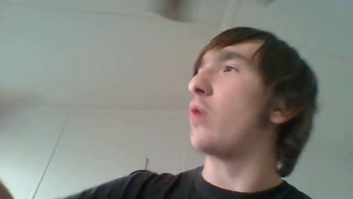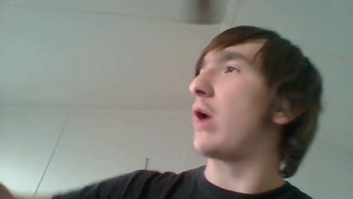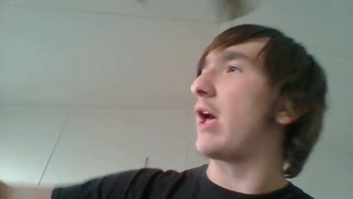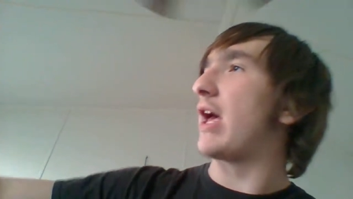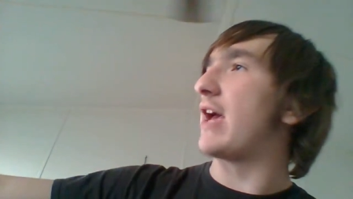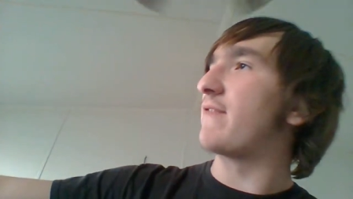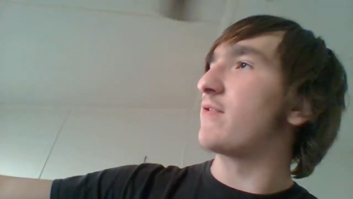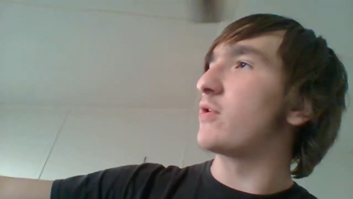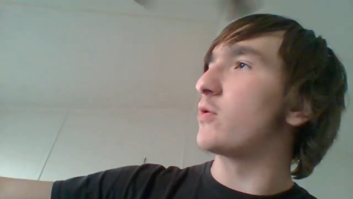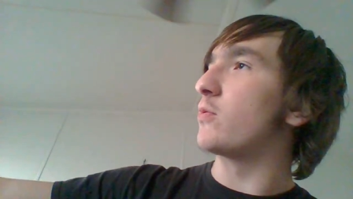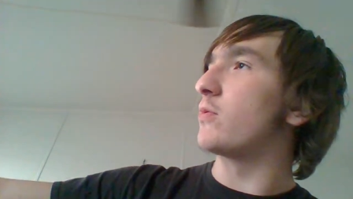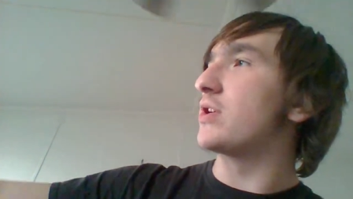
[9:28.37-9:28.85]

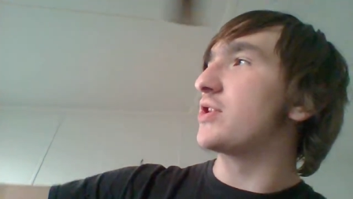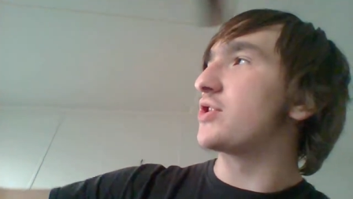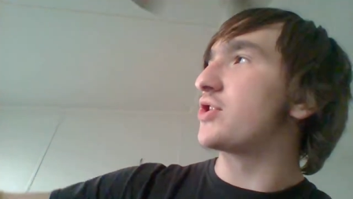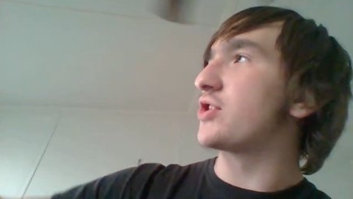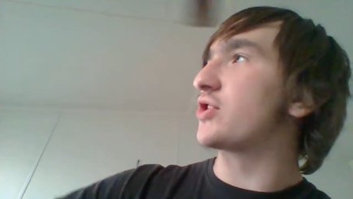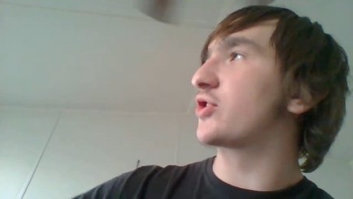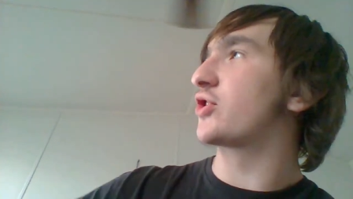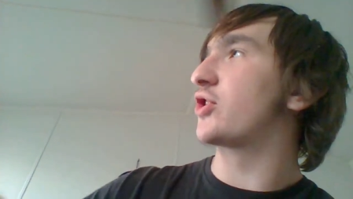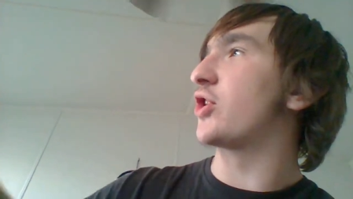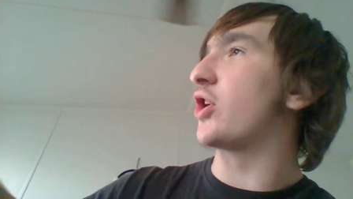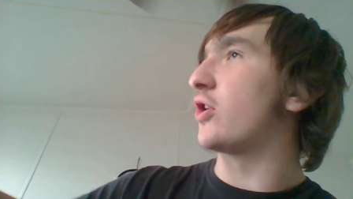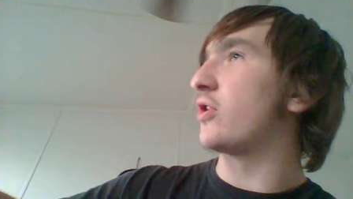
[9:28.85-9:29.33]
everyone
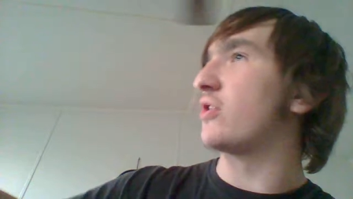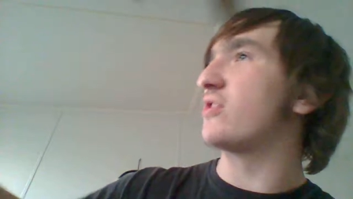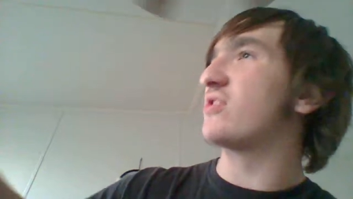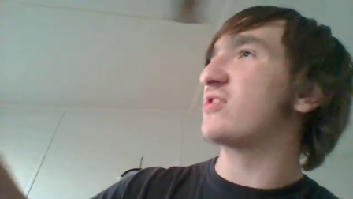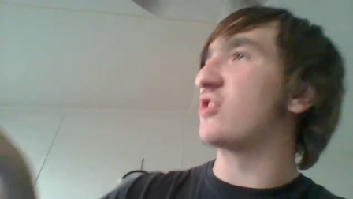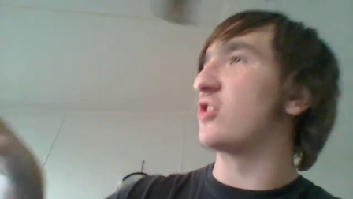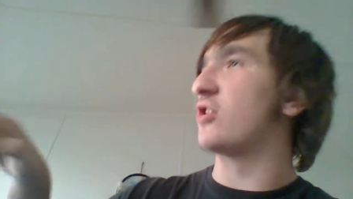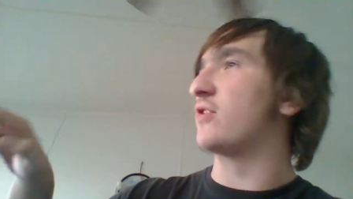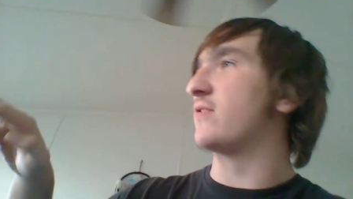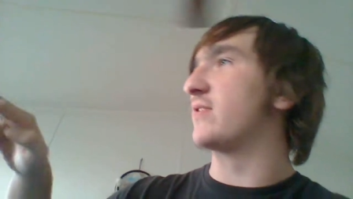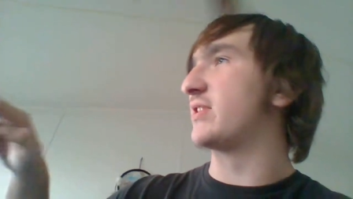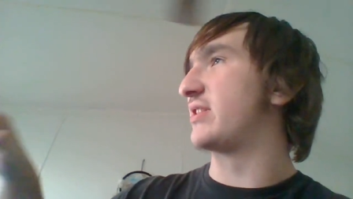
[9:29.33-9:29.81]
just
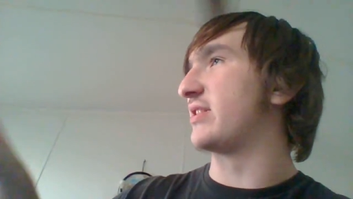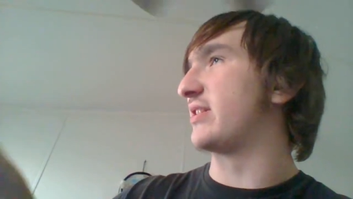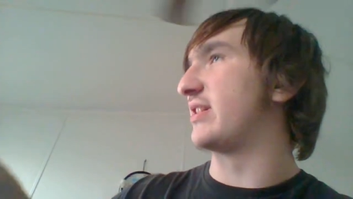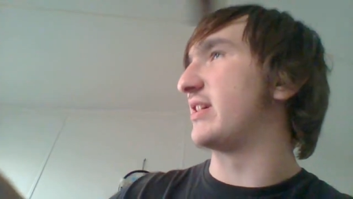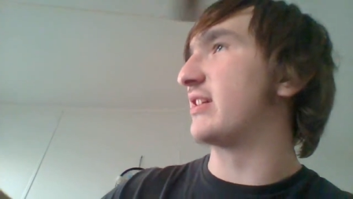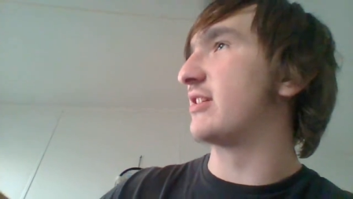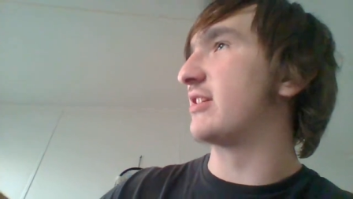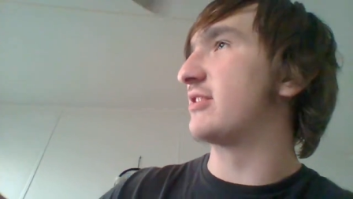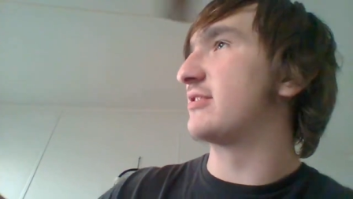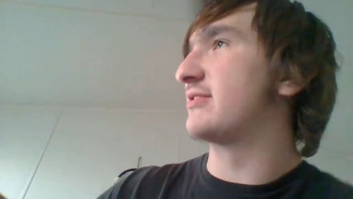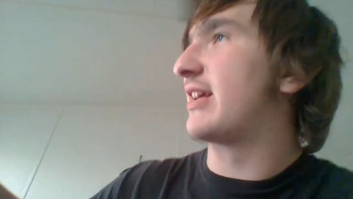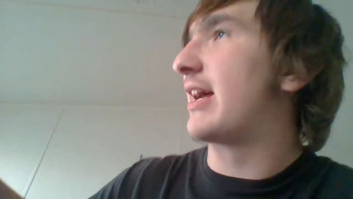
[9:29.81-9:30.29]
goes over to
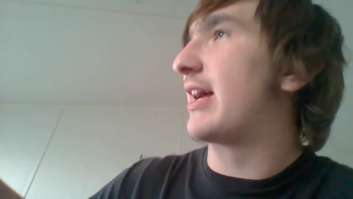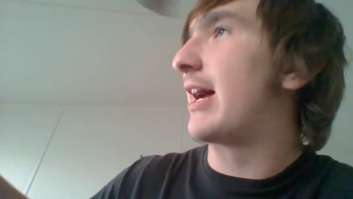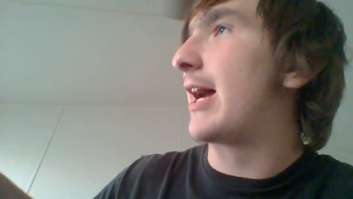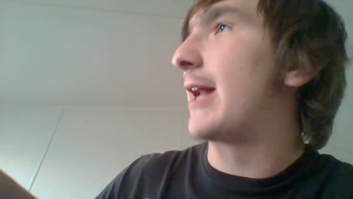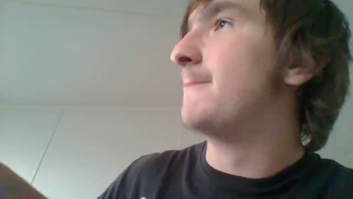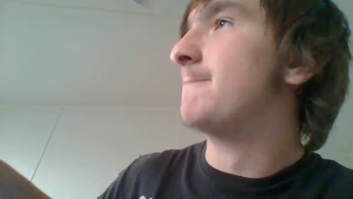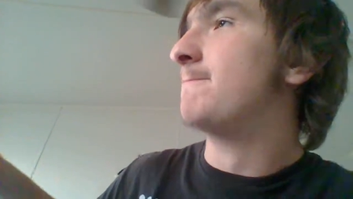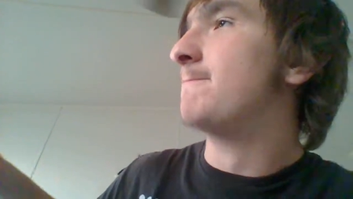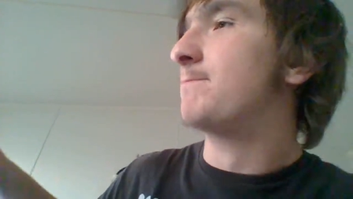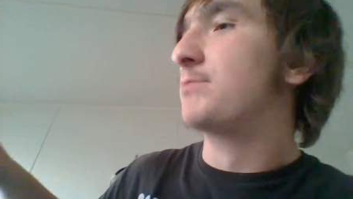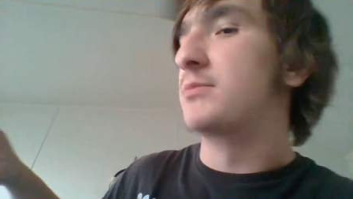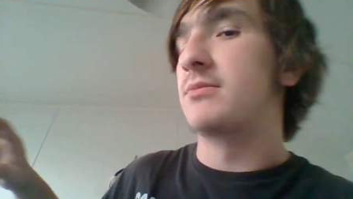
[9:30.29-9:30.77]
the other
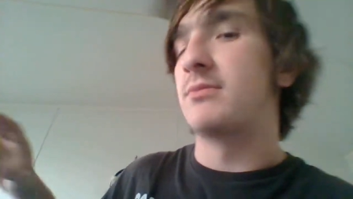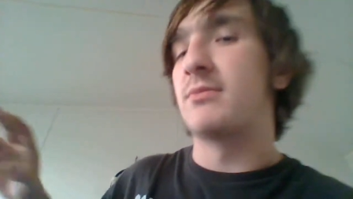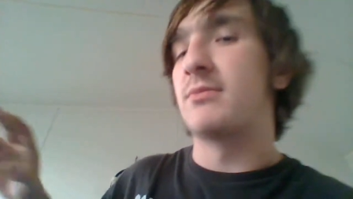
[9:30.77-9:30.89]
side,